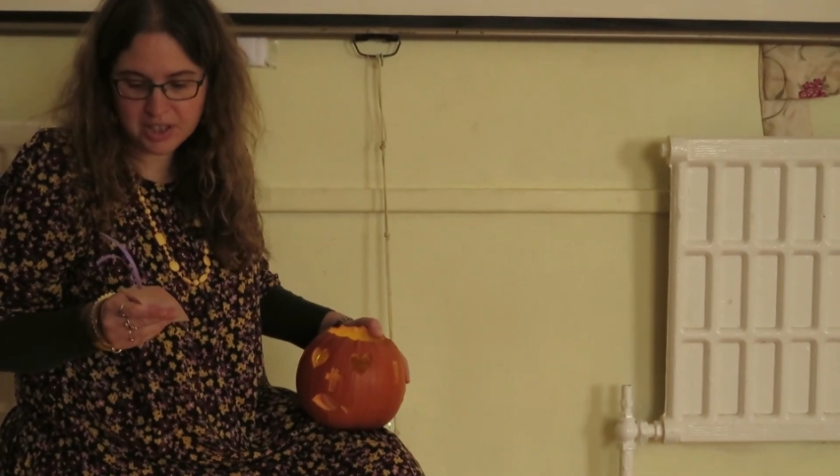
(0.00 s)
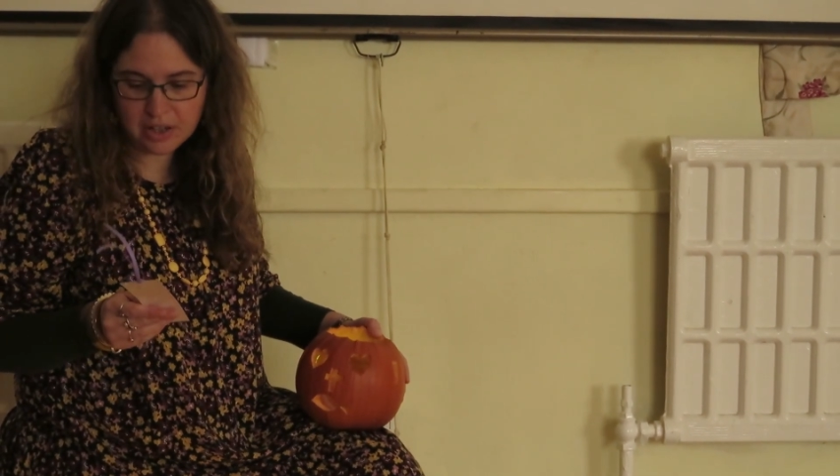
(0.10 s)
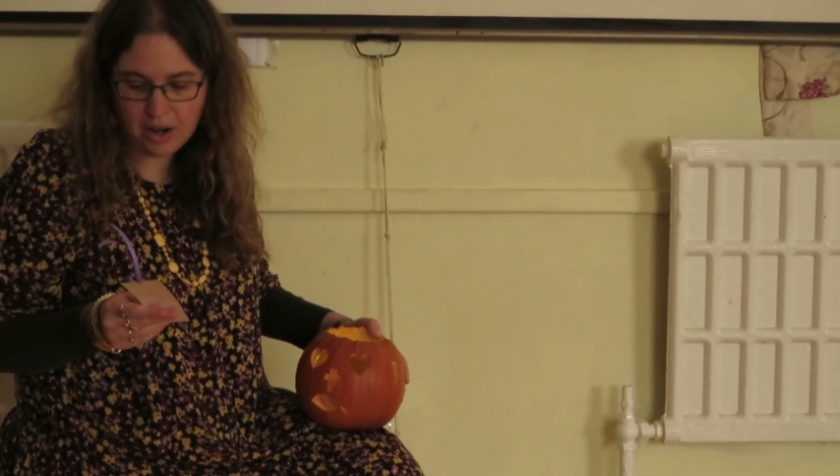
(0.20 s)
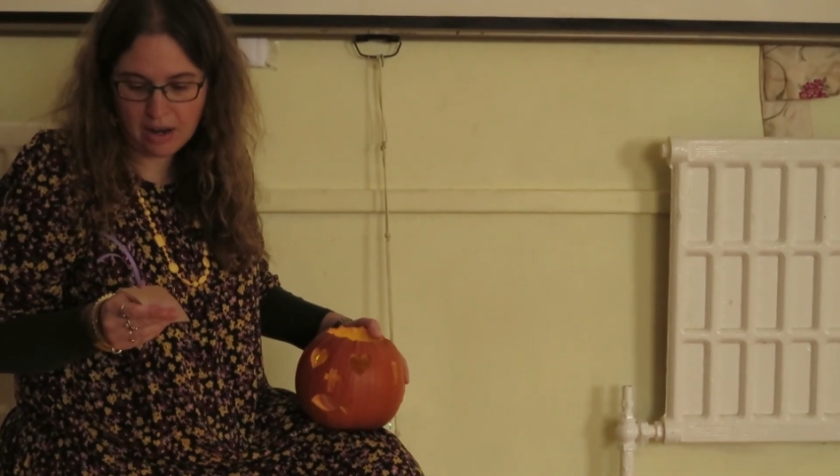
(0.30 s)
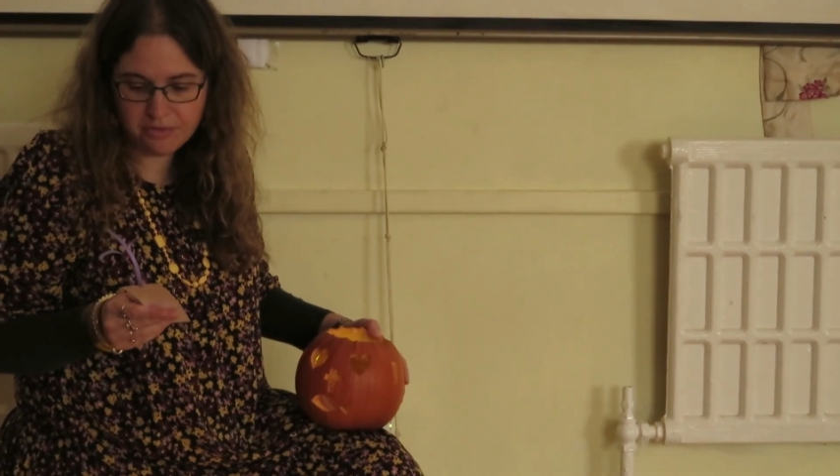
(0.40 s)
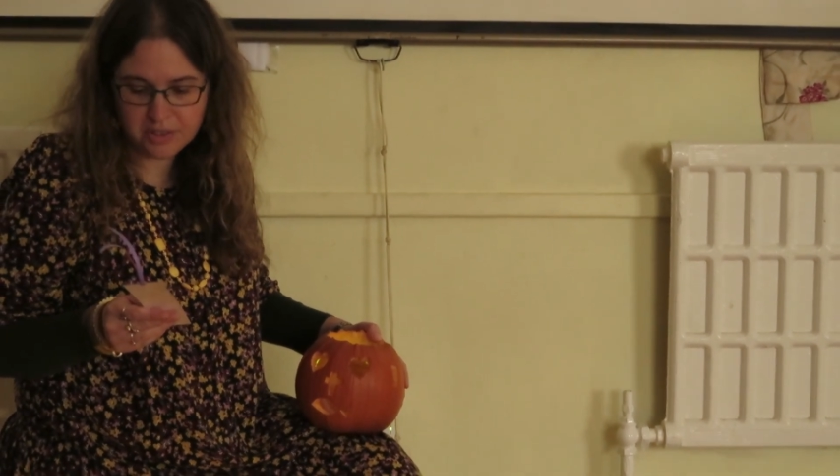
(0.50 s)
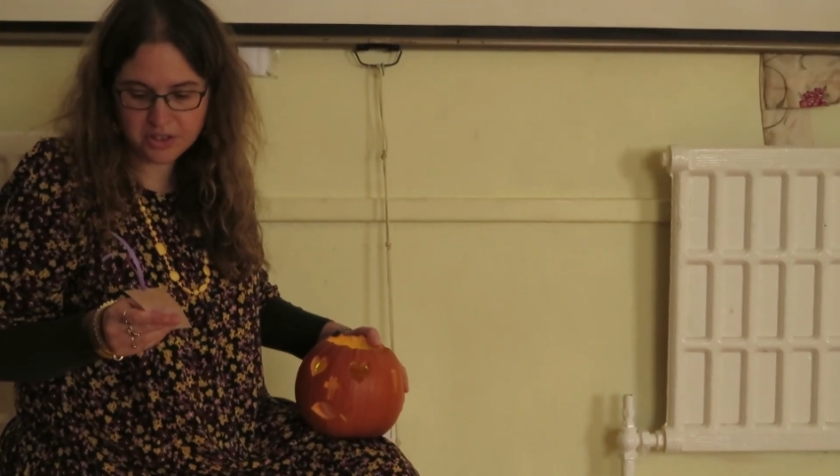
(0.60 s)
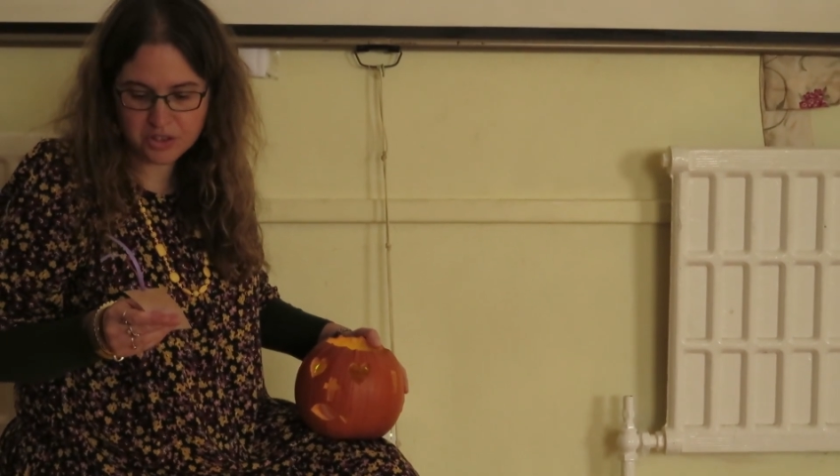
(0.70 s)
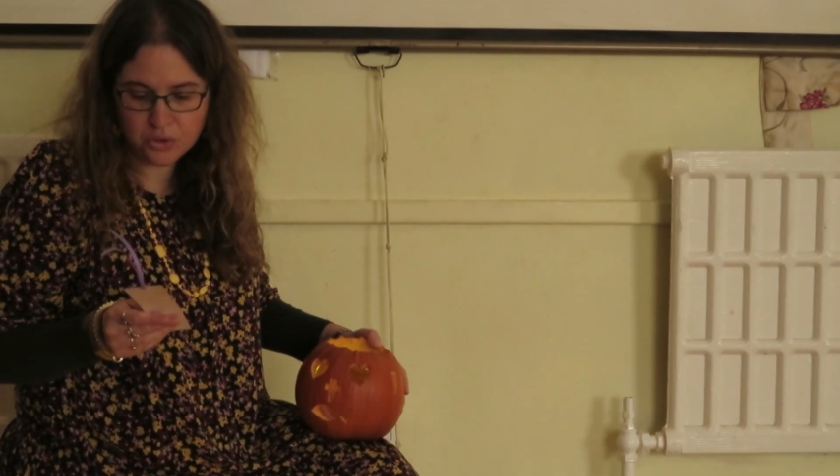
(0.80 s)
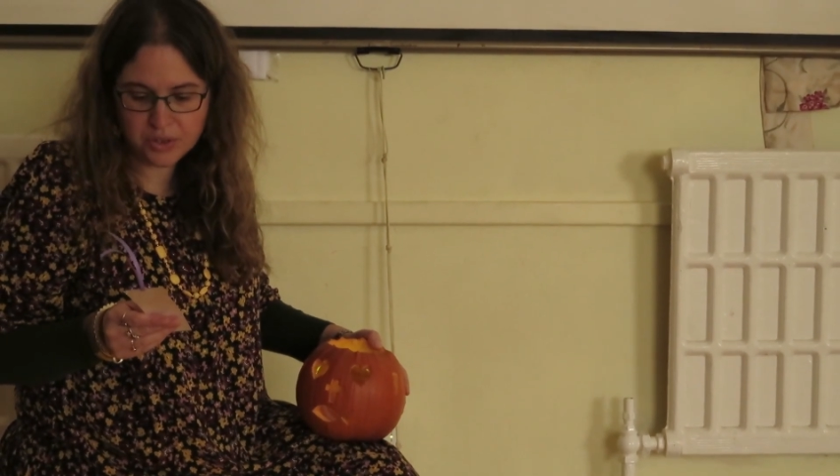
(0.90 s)
tell
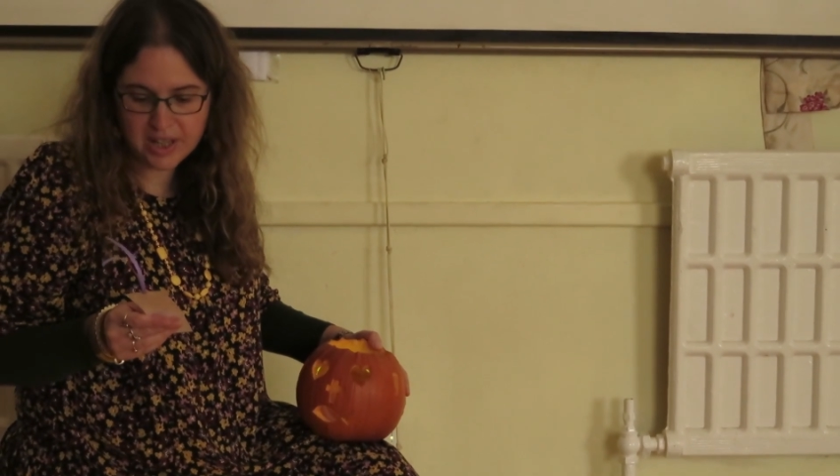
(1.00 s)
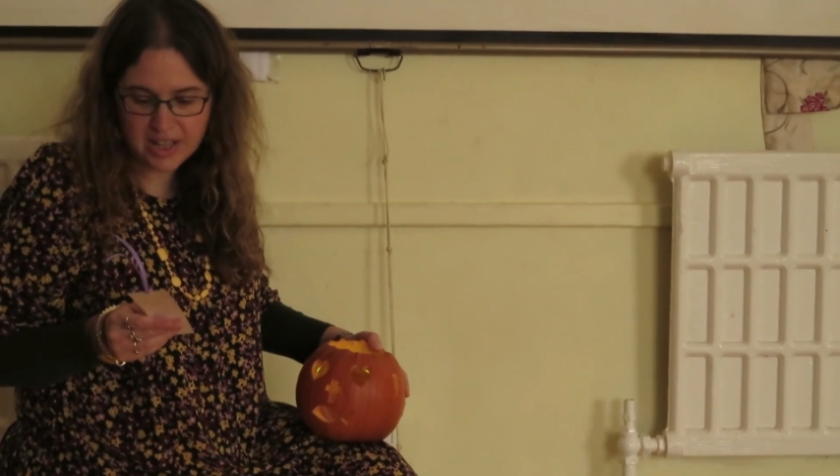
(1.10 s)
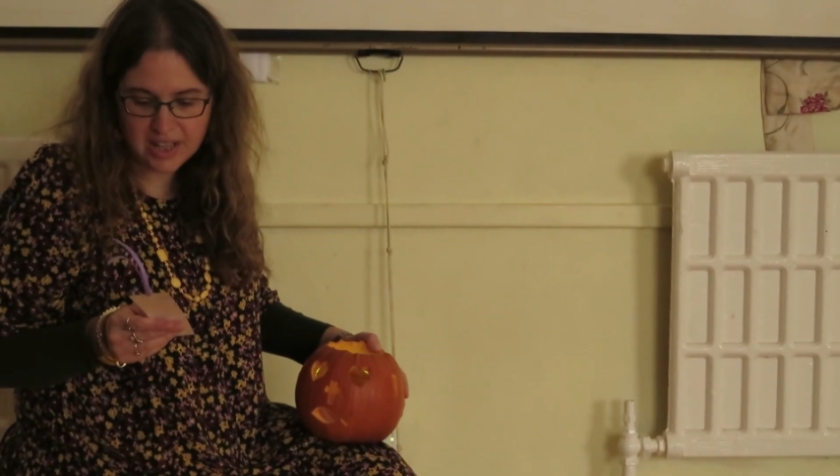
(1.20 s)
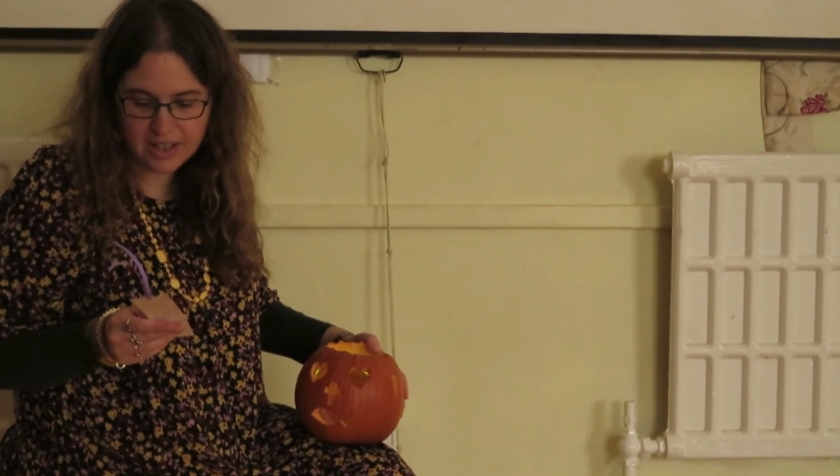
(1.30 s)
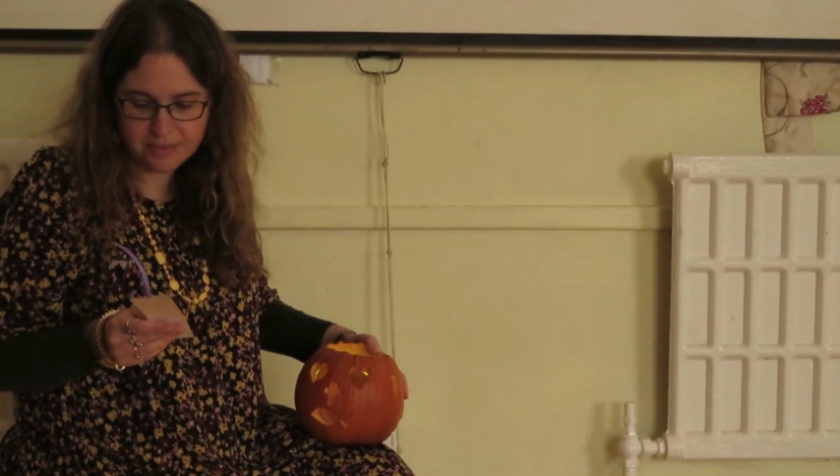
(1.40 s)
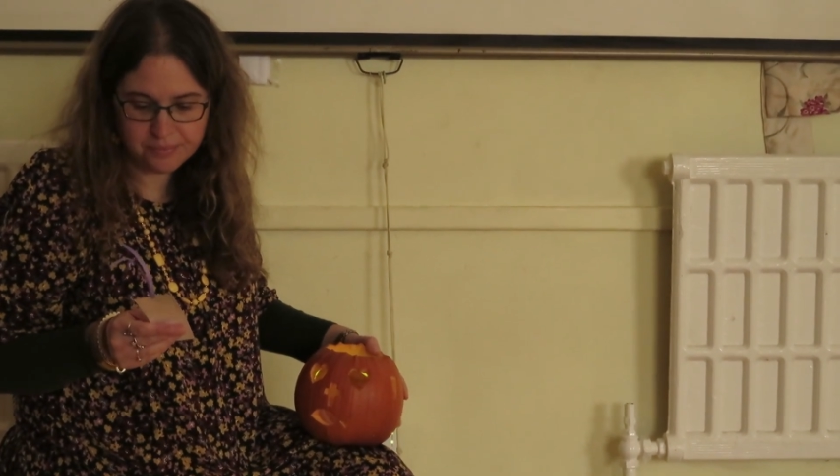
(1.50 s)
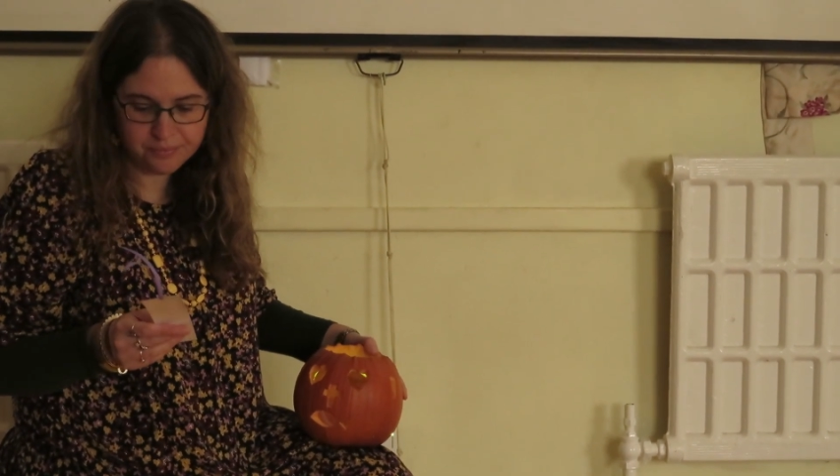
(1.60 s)
others you're near.